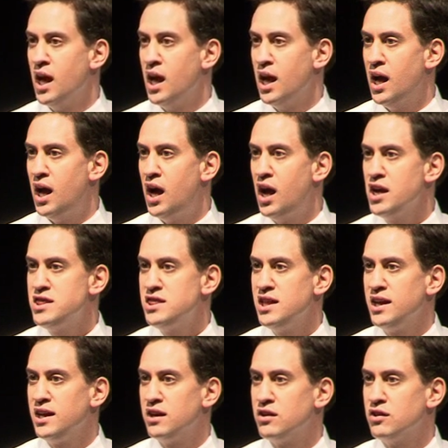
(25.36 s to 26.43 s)
I
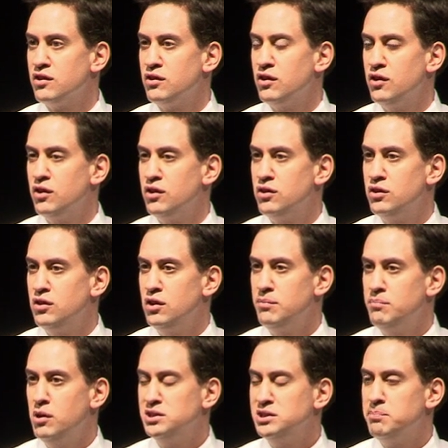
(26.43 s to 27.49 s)
think that the
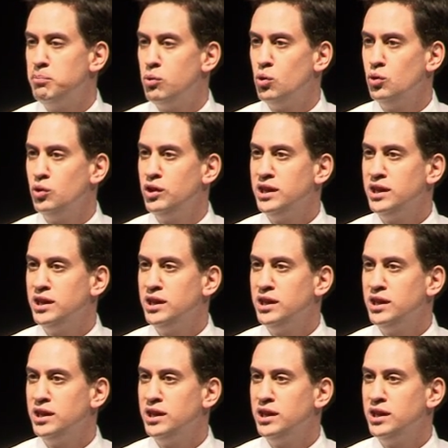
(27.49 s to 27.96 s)
most important